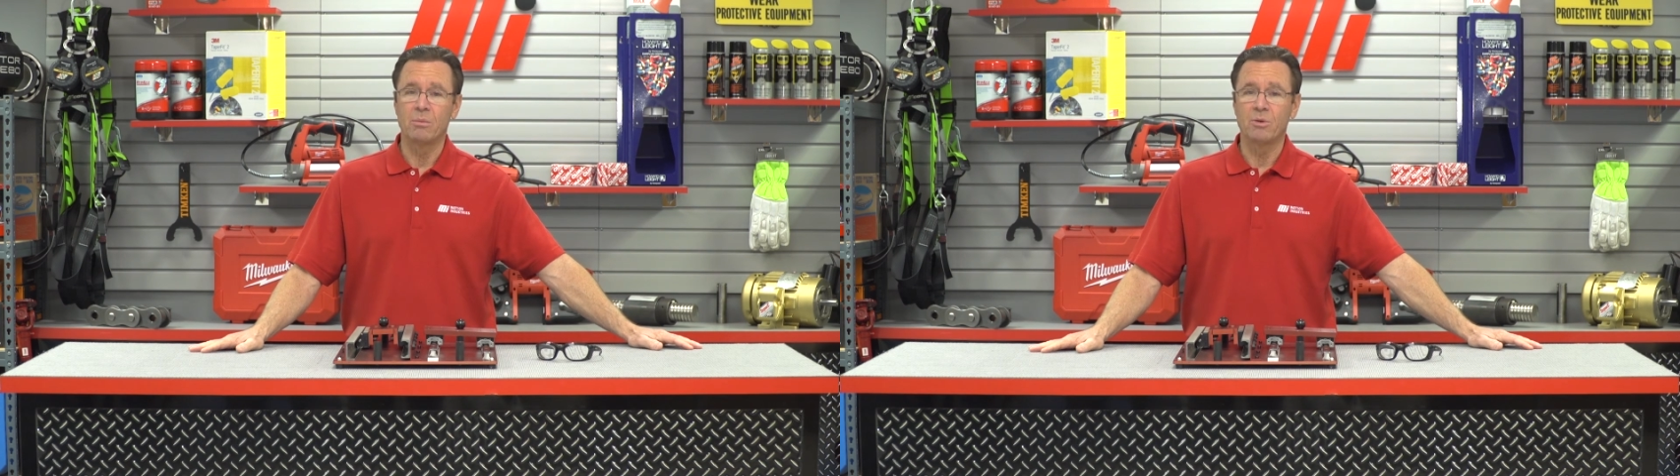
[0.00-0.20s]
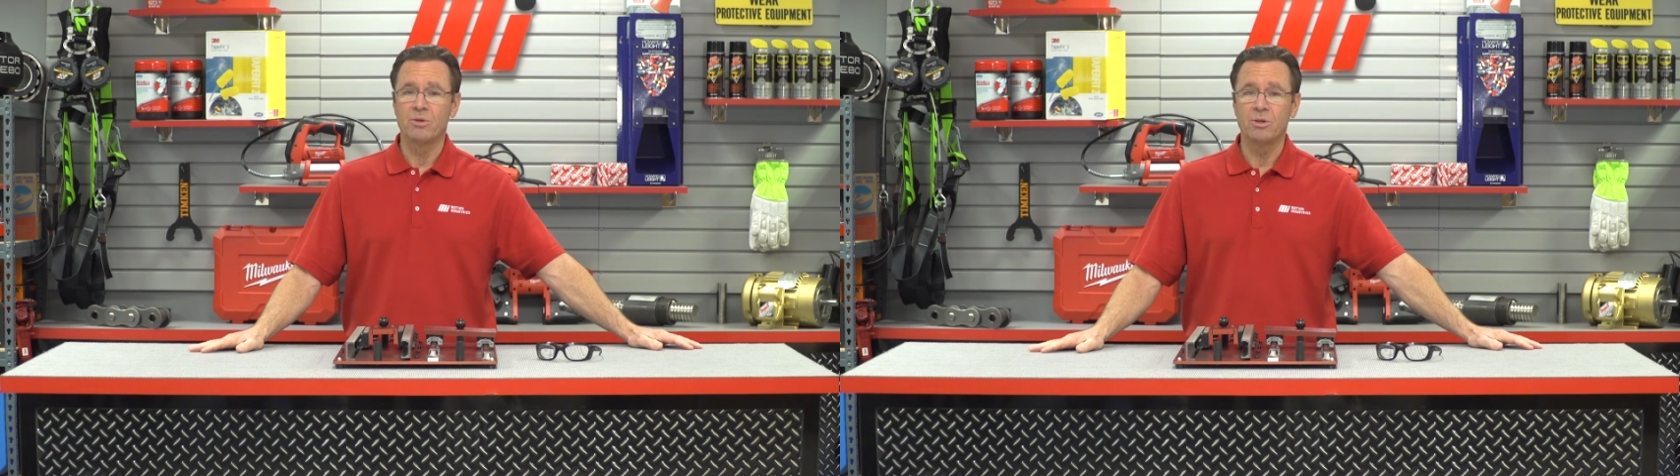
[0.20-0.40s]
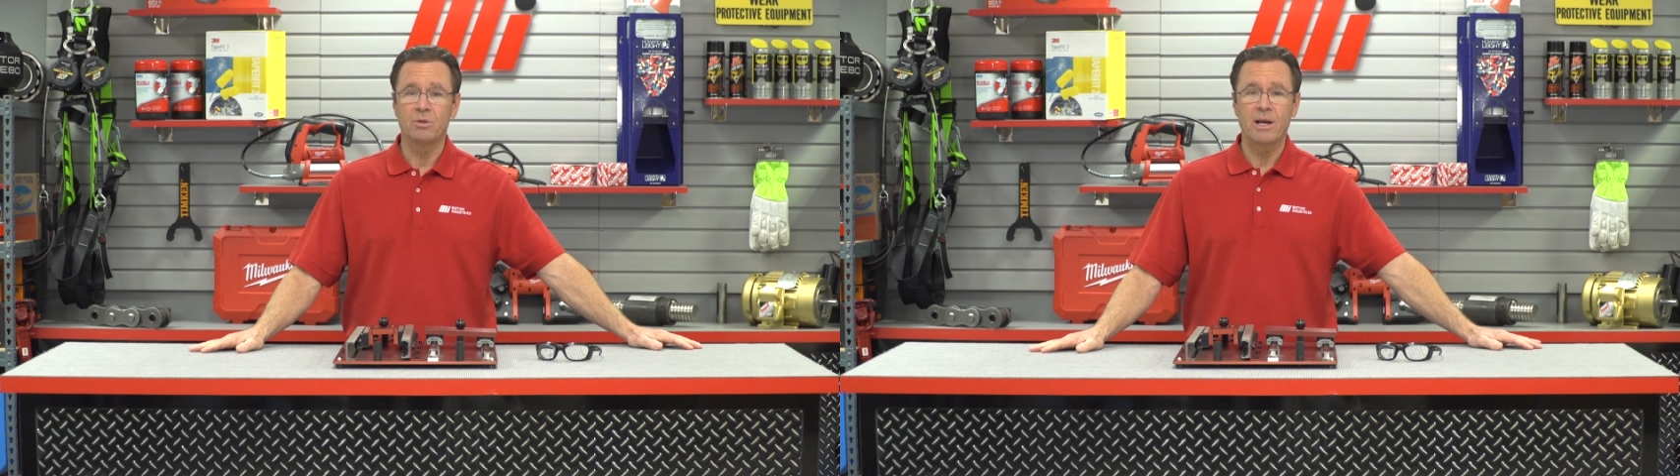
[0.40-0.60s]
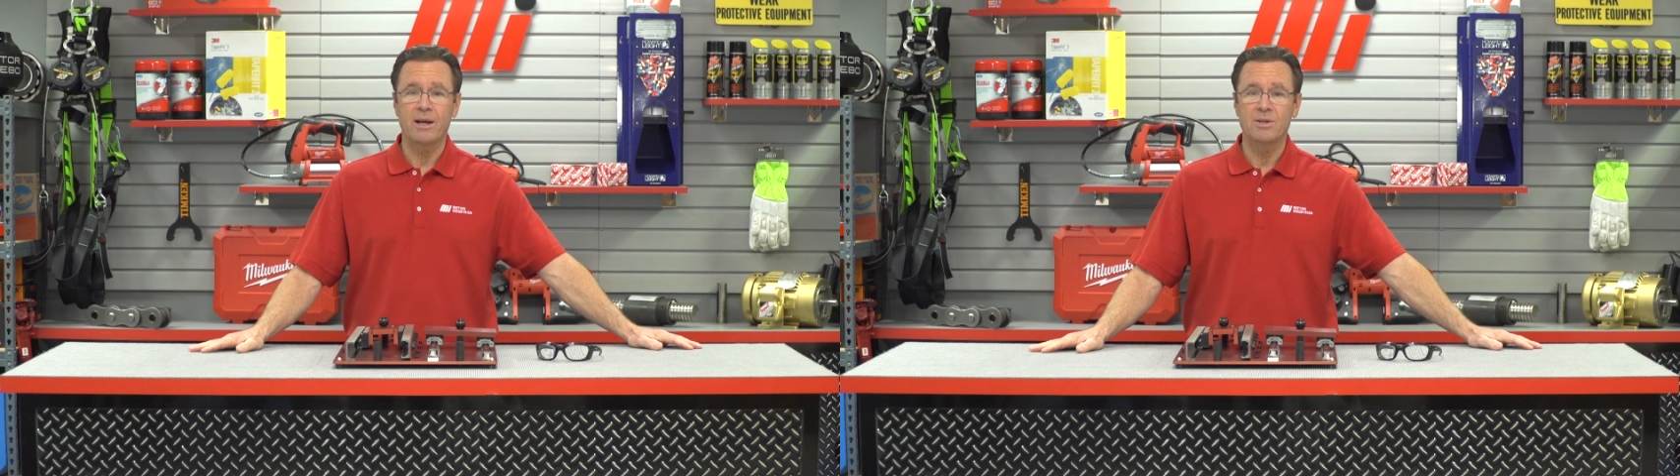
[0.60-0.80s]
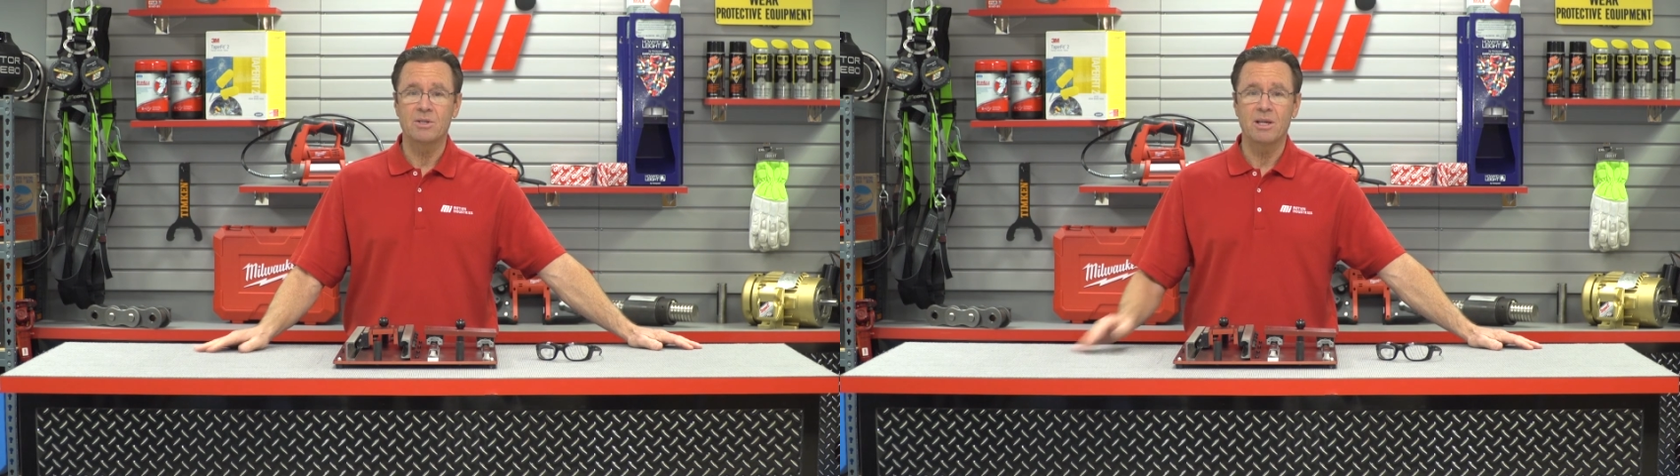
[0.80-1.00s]
Number two,
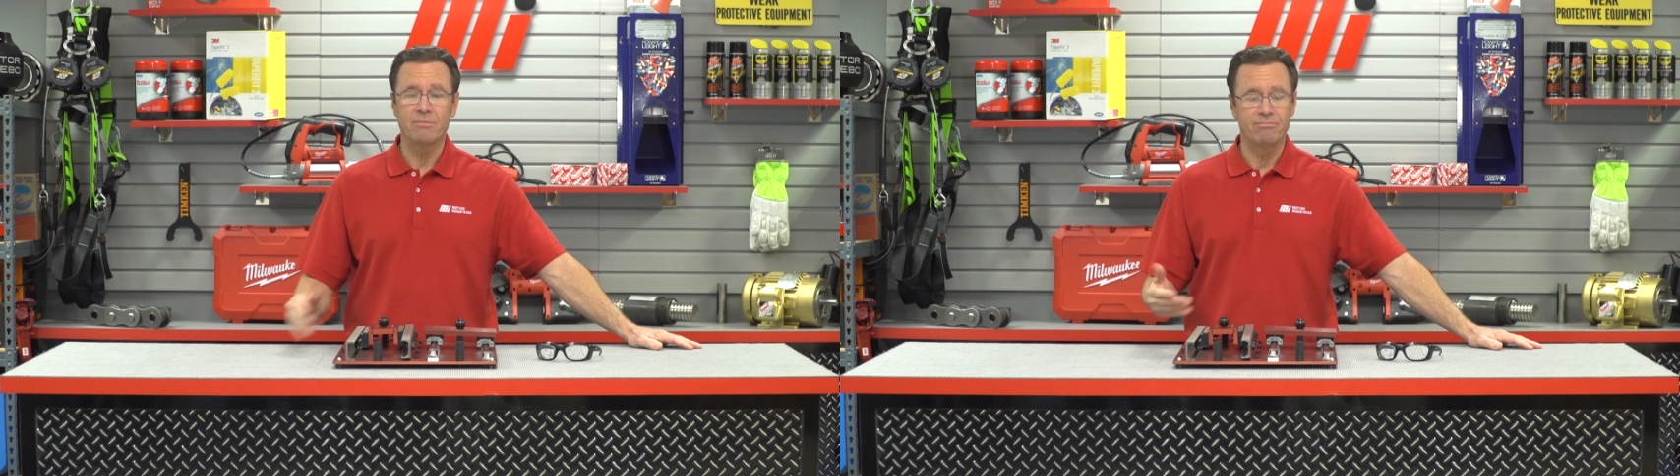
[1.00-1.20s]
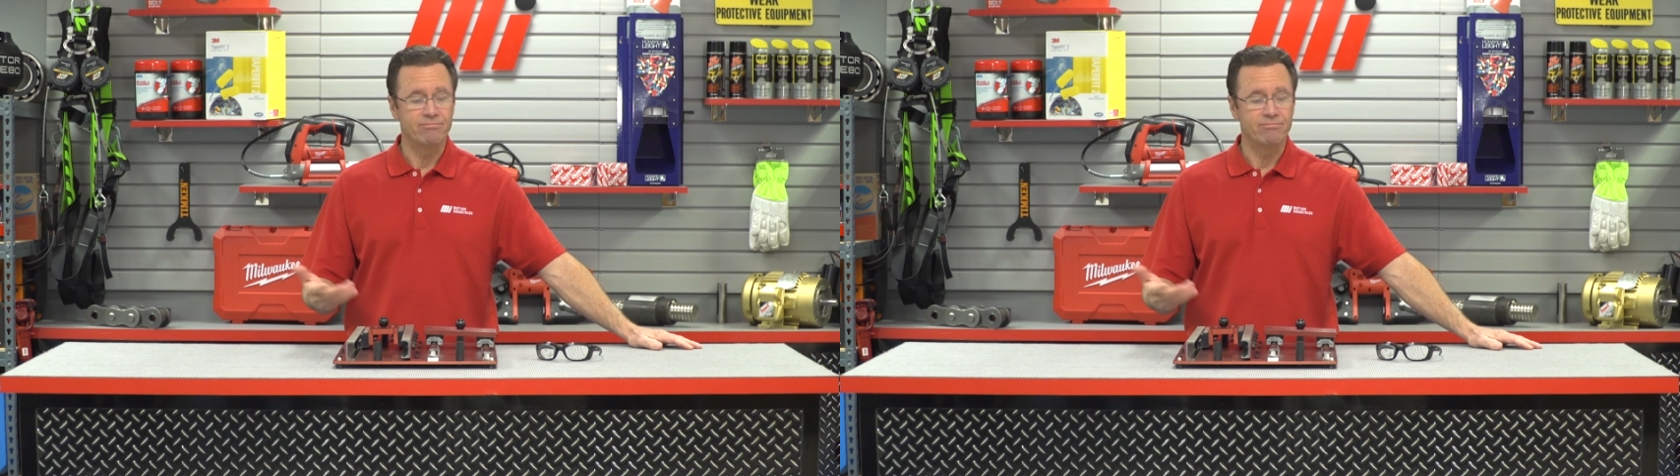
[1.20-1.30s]
like I said,